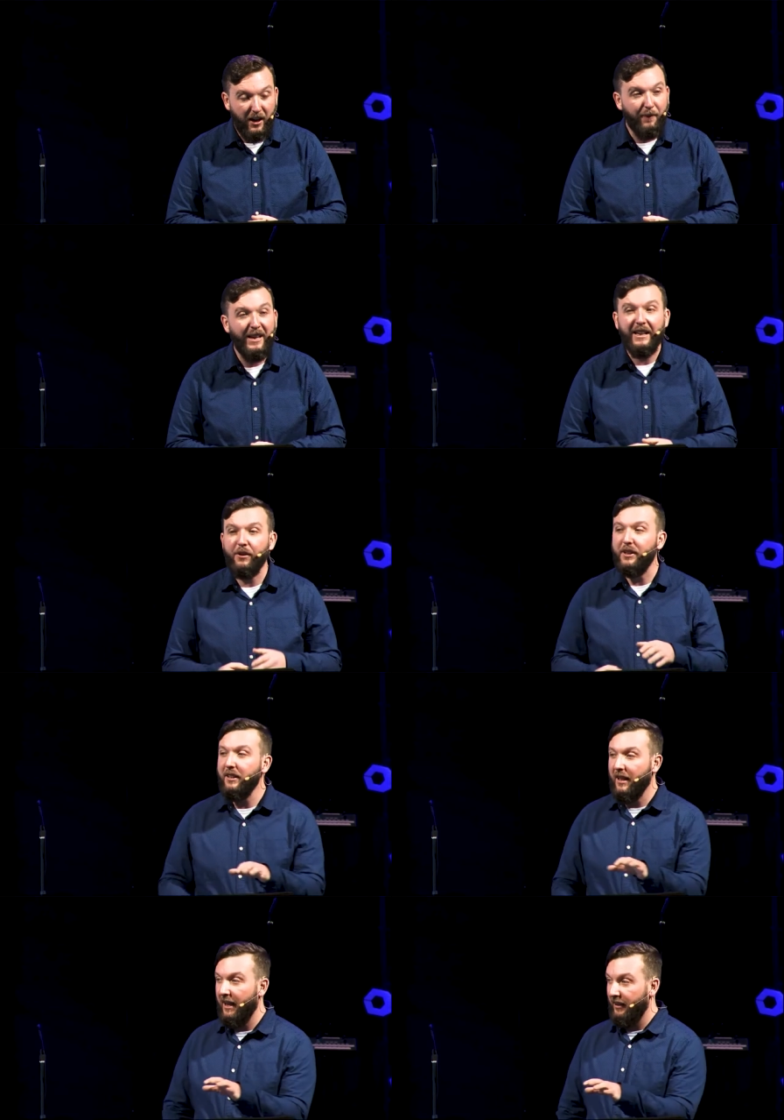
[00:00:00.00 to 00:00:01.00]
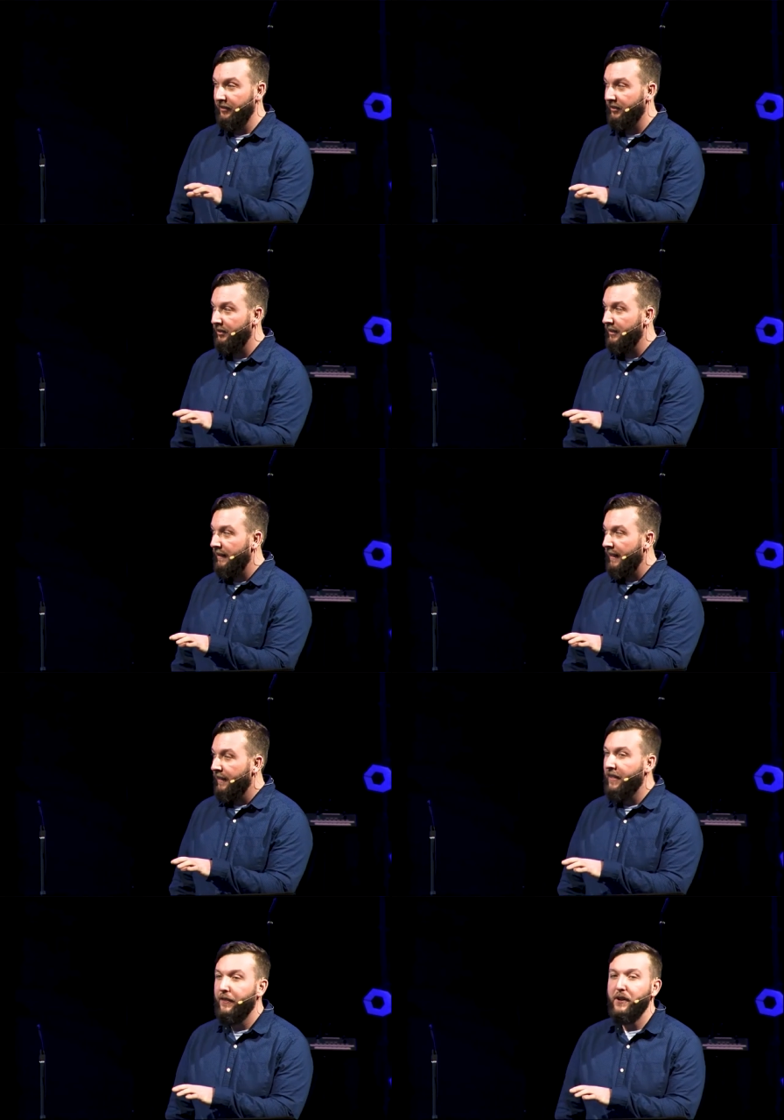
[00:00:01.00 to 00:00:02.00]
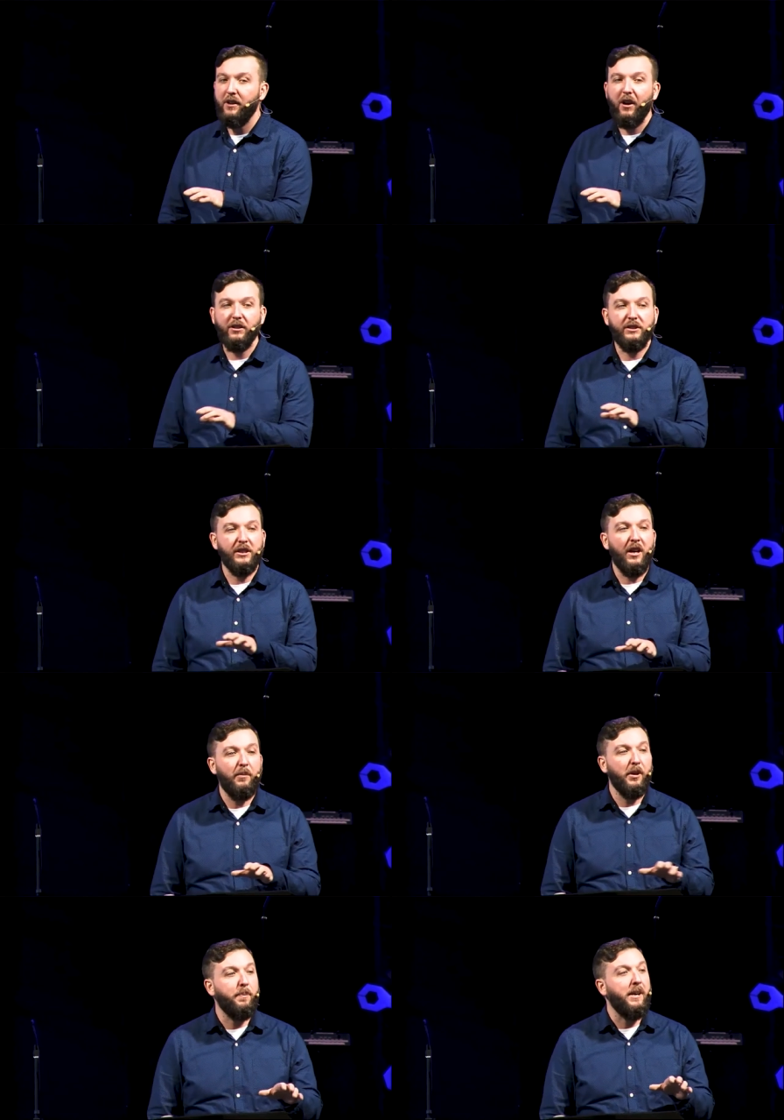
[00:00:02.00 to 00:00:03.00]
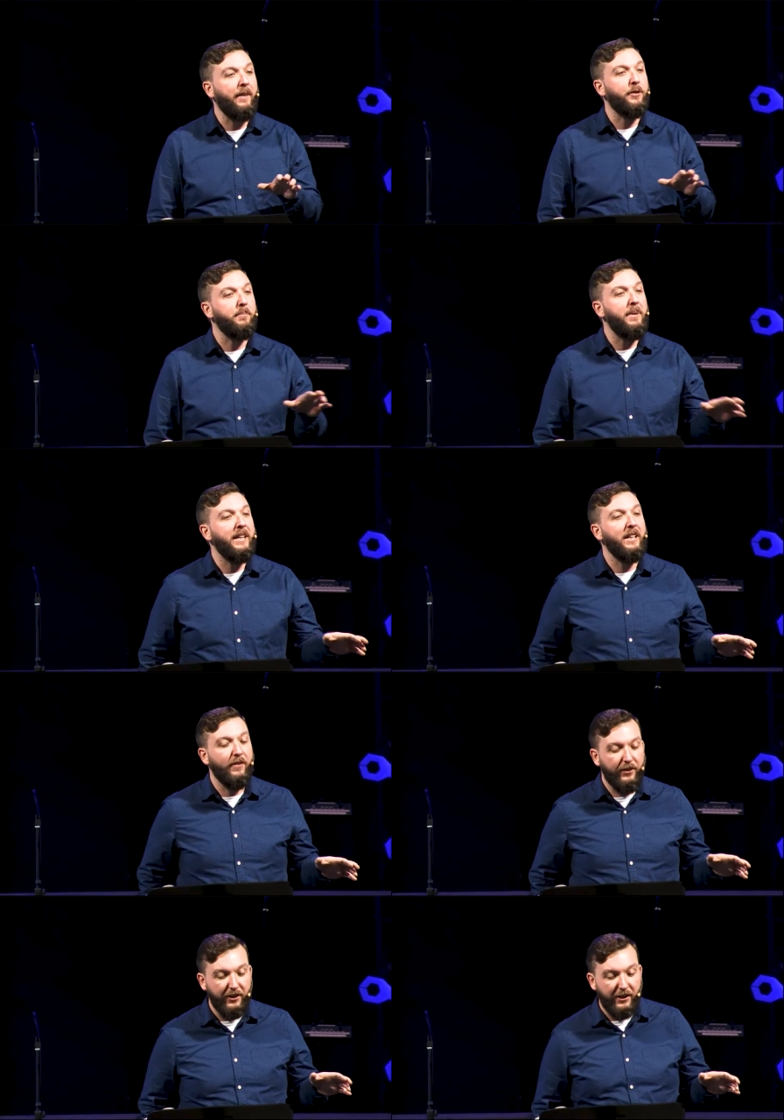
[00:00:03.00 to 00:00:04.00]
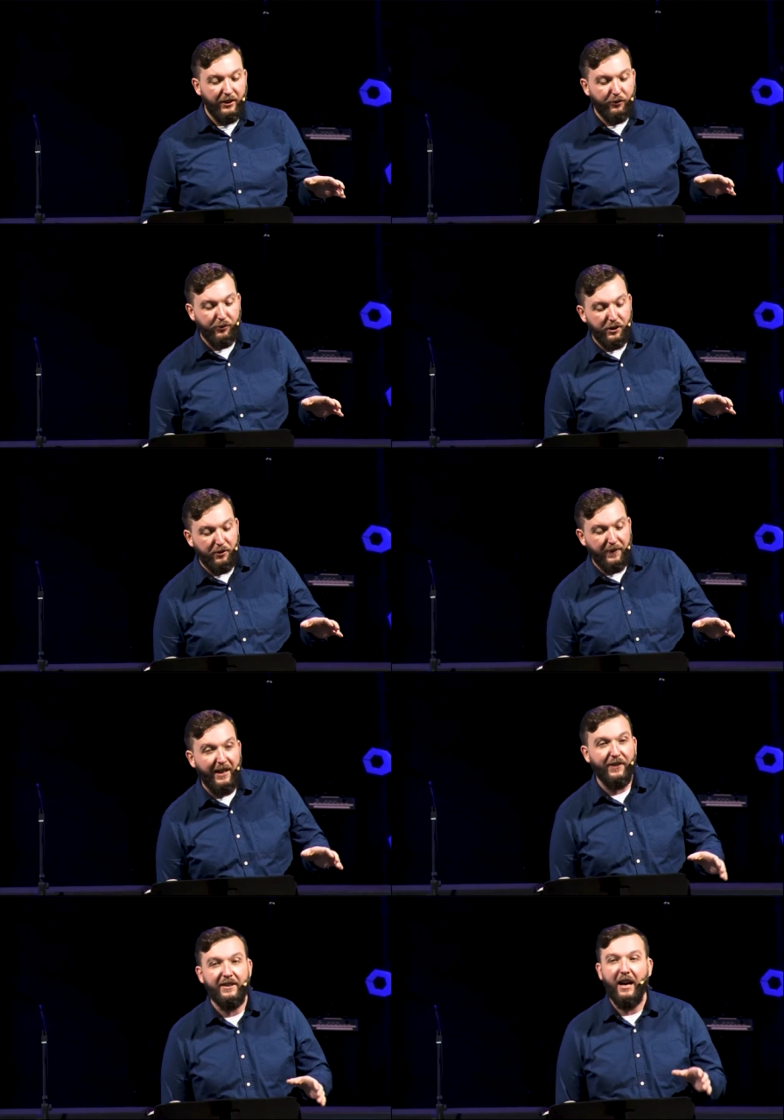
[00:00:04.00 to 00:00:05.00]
Um, and I realize that there are some, or perhaps many of us in this room, that the